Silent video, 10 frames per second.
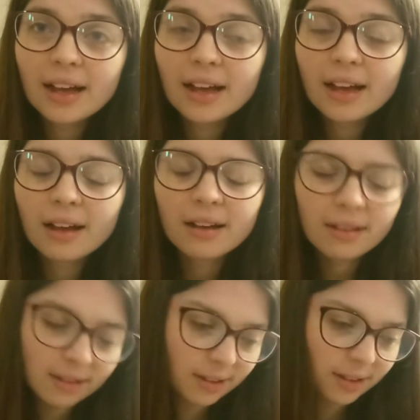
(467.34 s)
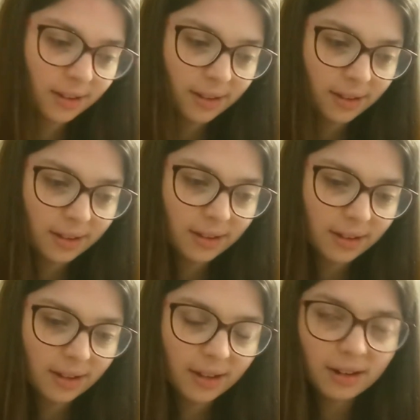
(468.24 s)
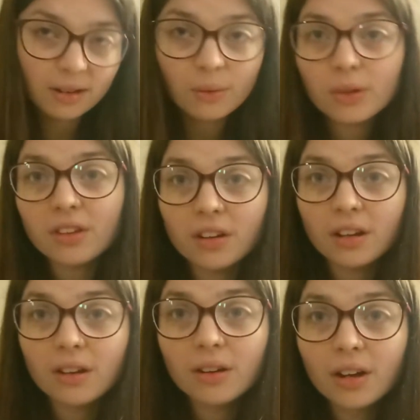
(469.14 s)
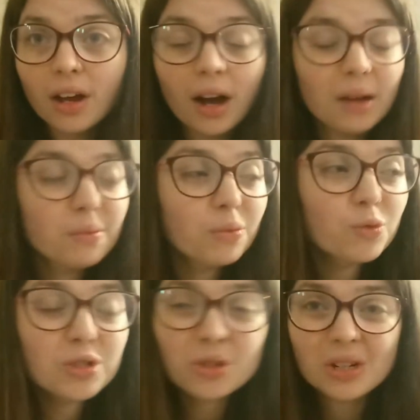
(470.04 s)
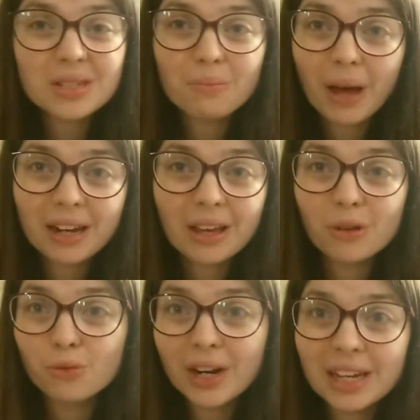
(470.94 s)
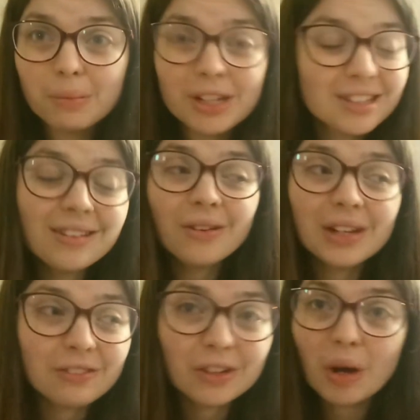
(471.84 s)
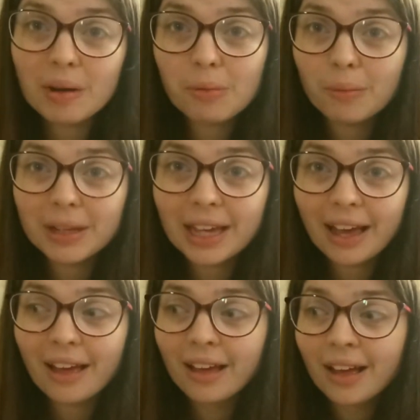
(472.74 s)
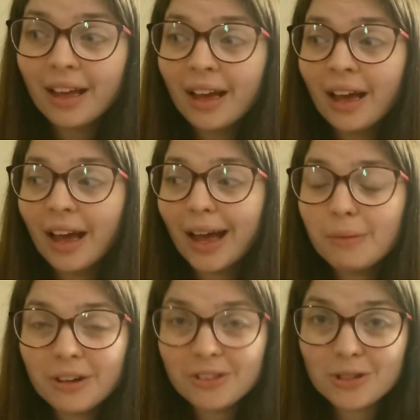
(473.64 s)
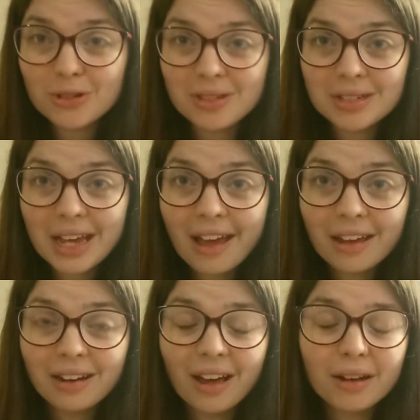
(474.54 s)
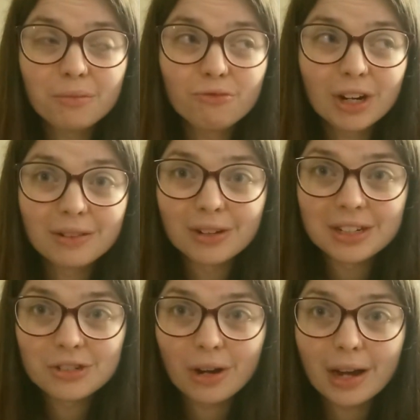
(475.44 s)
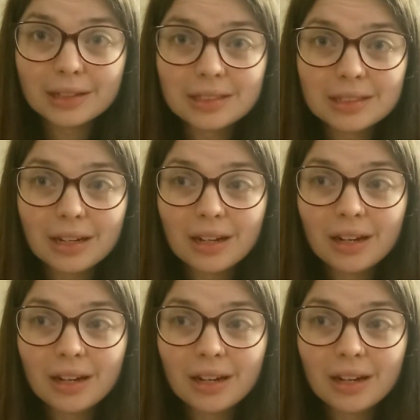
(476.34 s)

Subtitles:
Ugh. I don't know what to do. I was stressed and panicking already because I don't even know it properly yet. And my audition's at 10 and I'm really, really stressed.